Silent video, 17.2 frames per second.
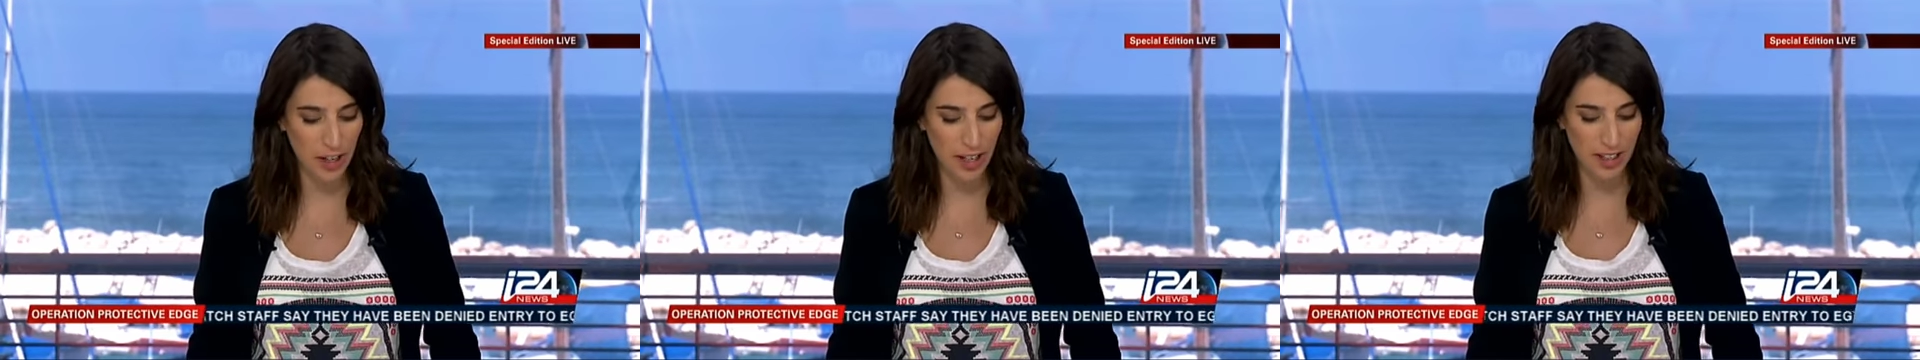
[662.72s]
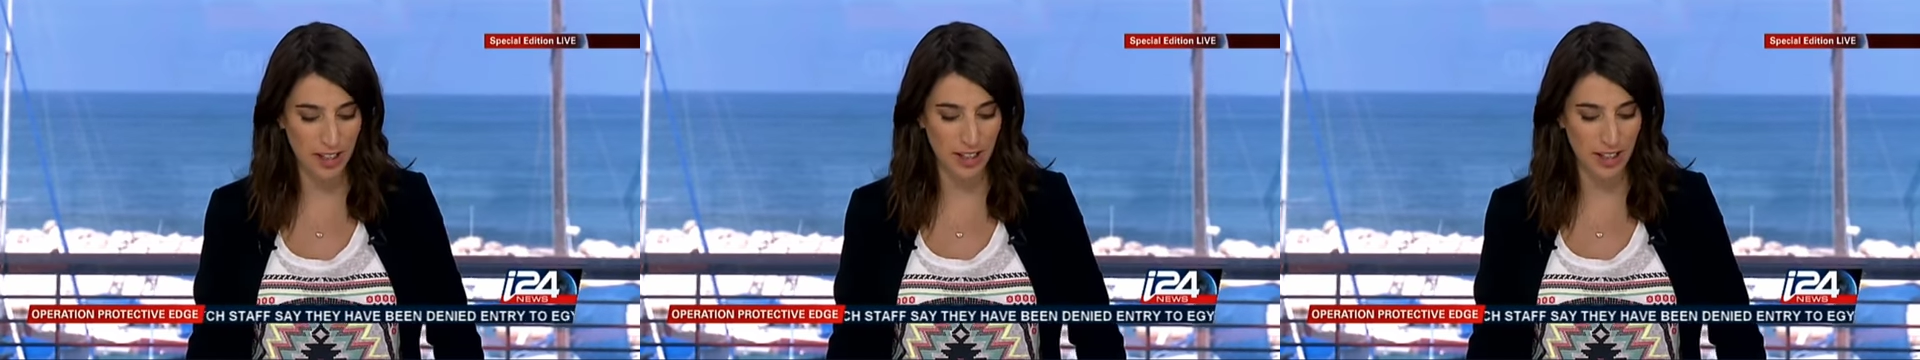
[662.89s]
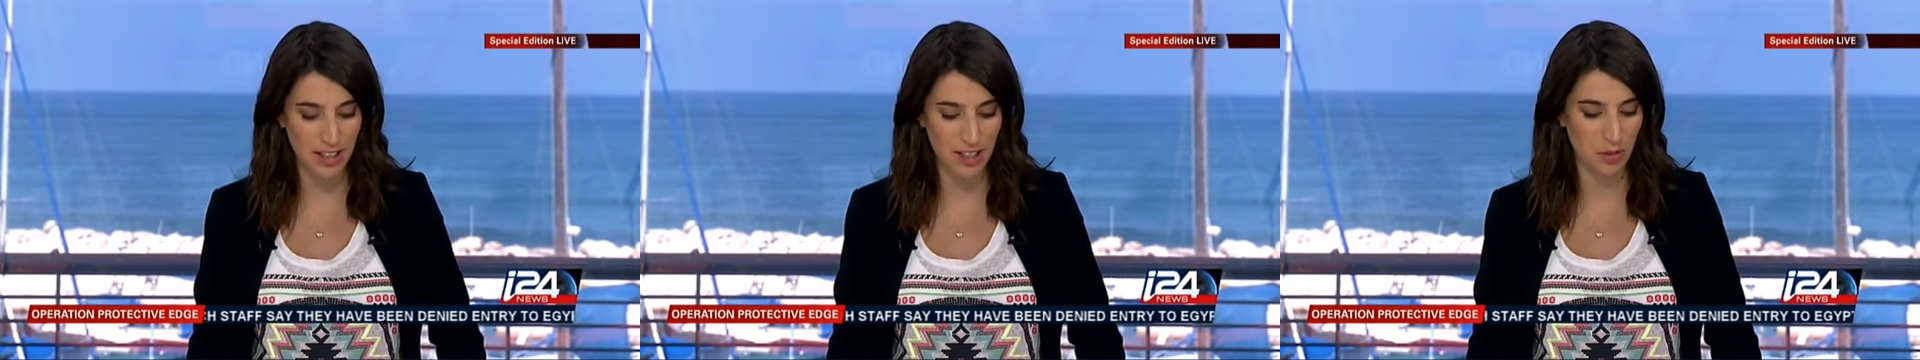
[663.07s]
Other
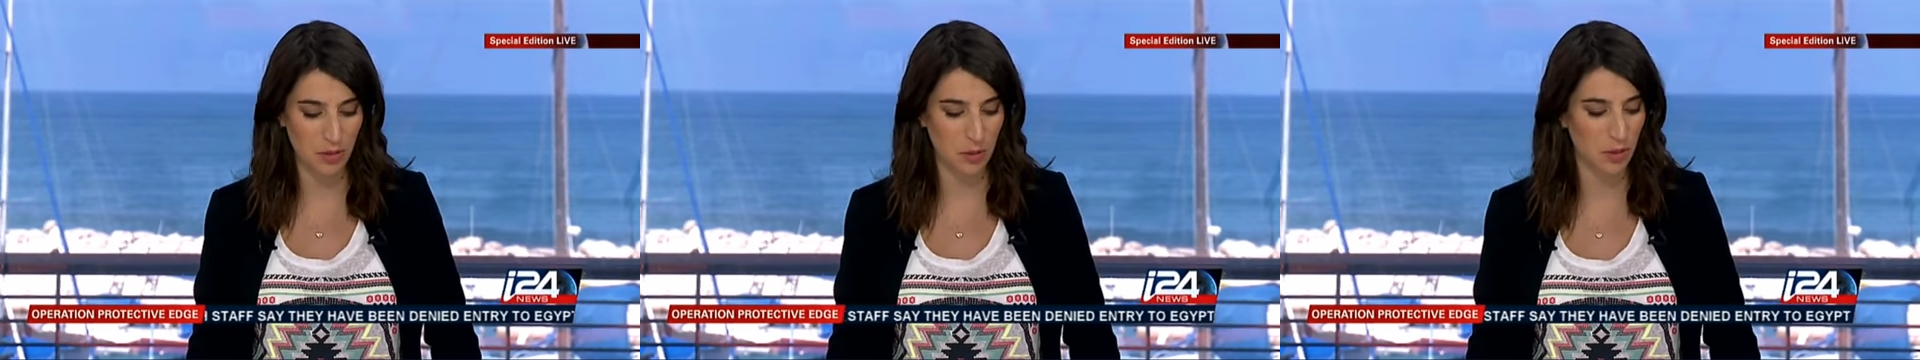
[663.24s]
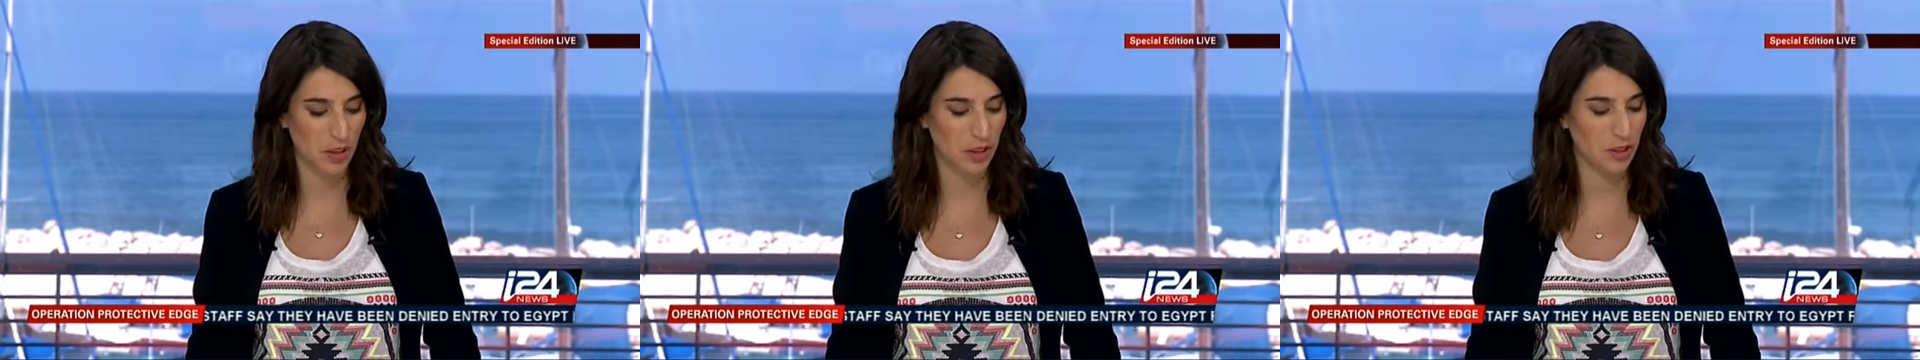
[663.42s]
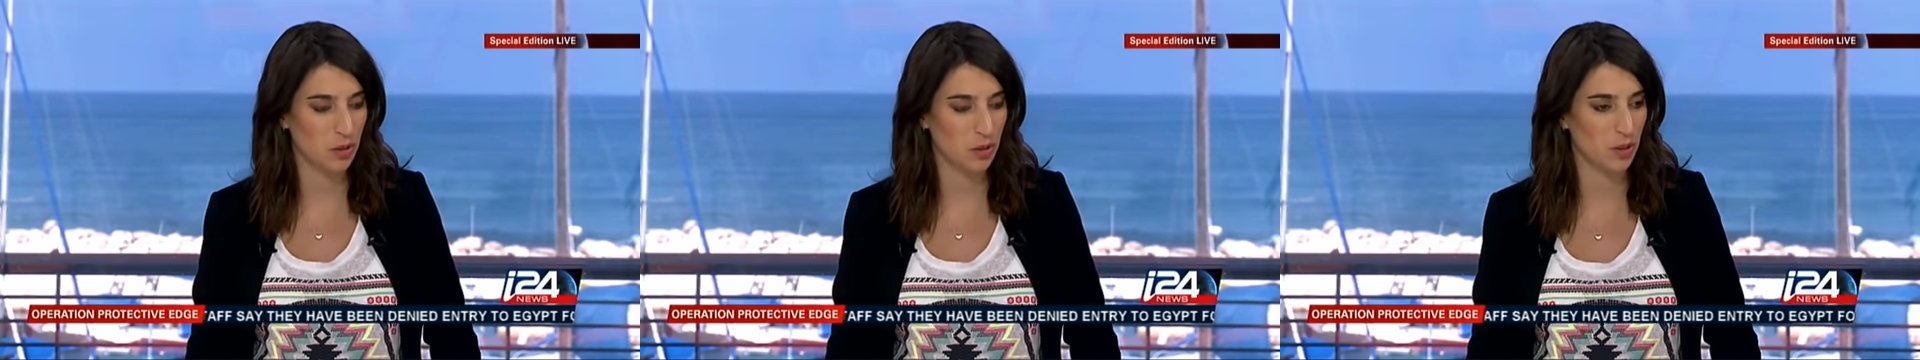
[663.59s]
headlines from
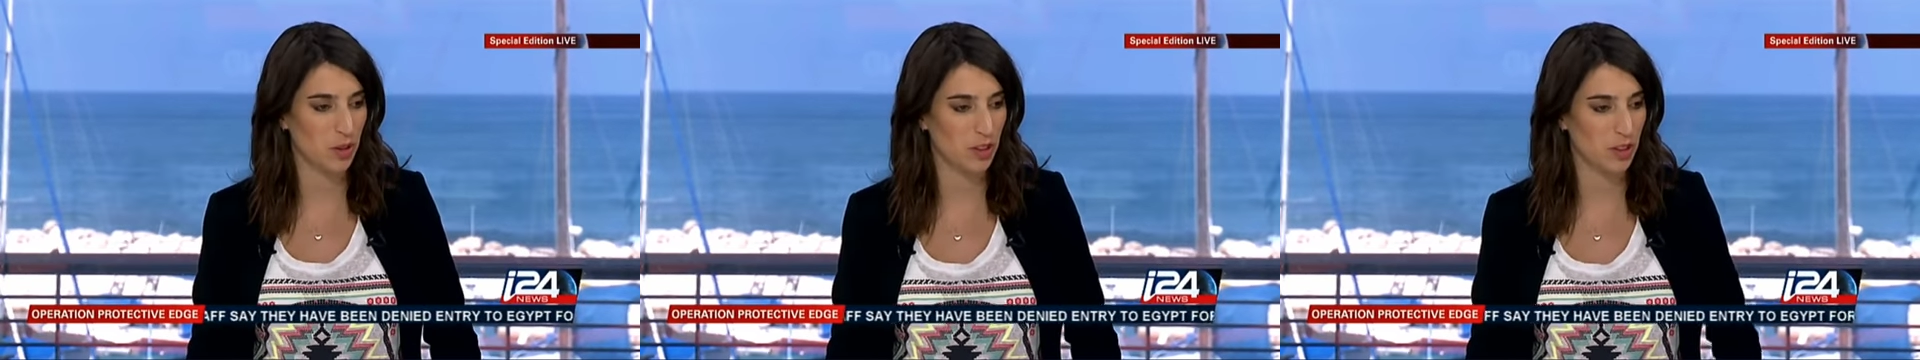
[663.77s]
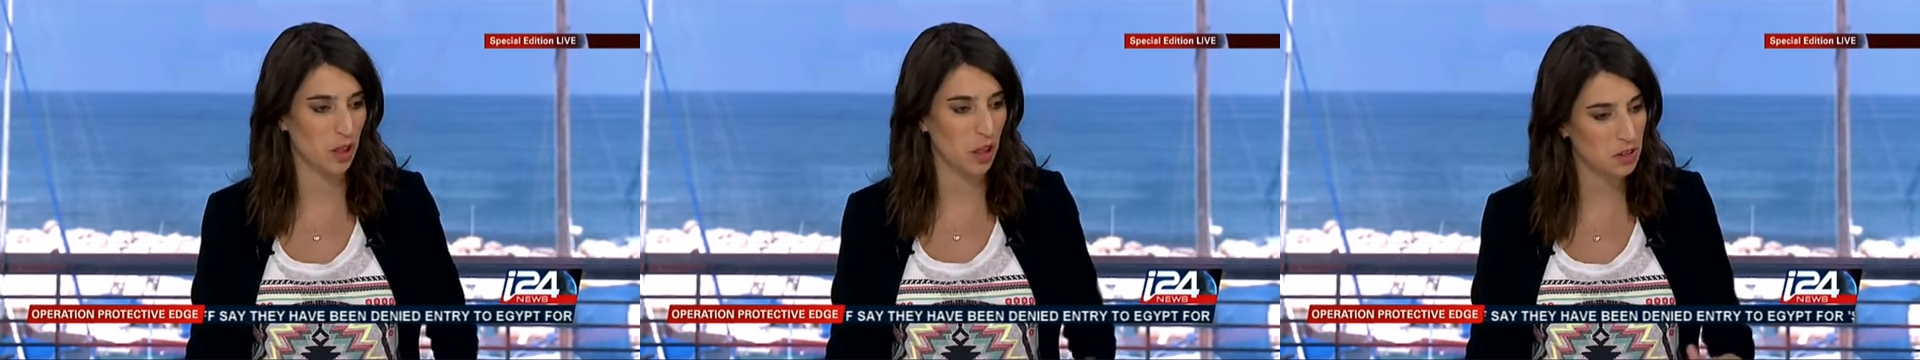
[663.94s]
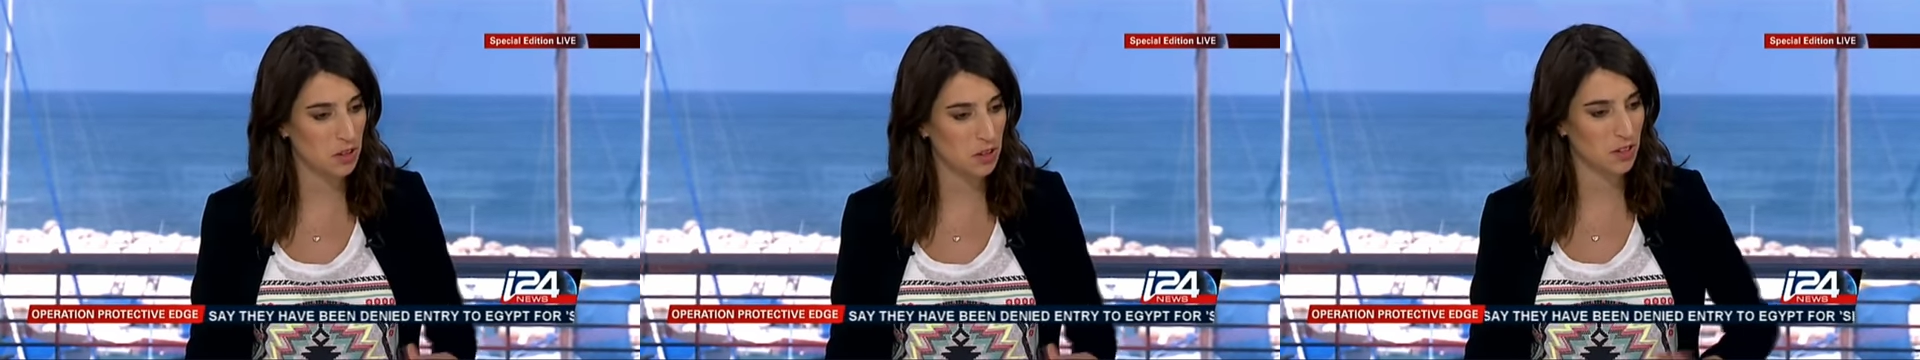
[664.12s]
around the
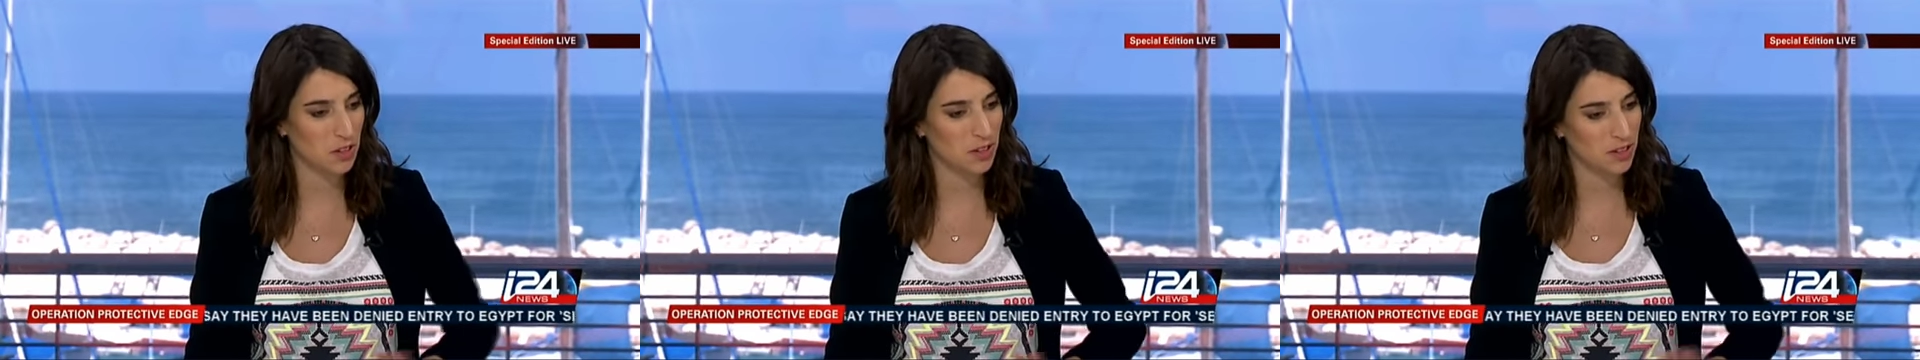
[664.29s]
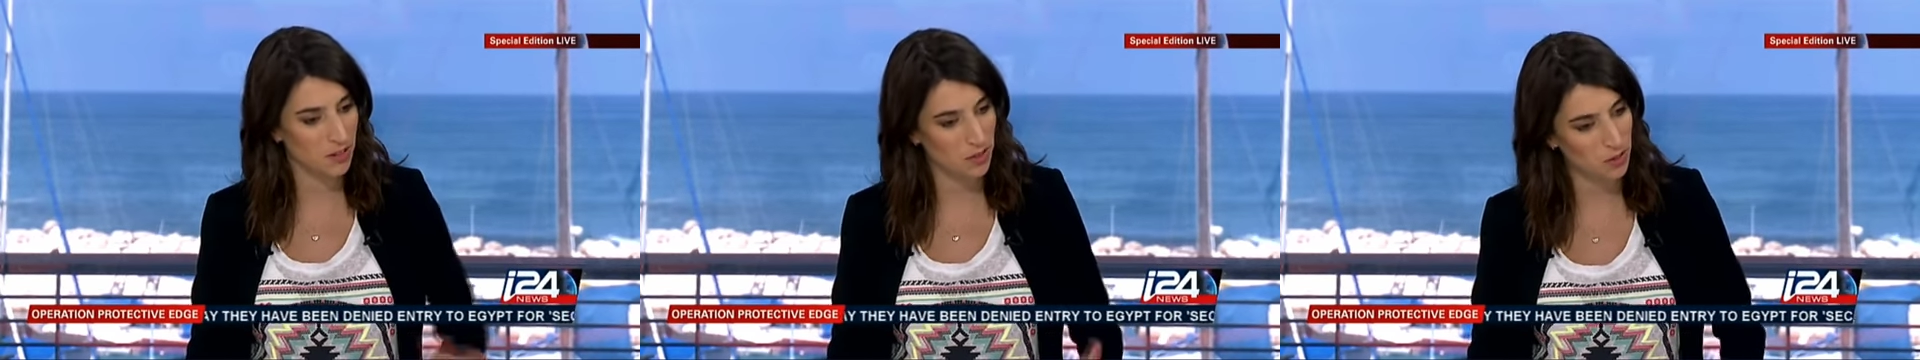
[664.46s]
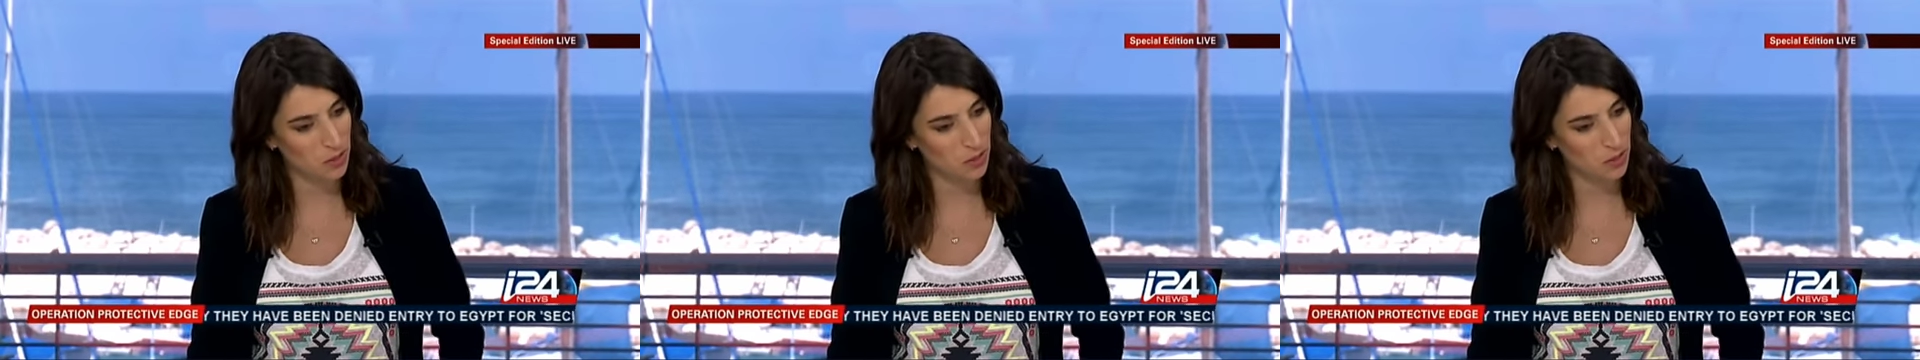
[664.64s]
world, also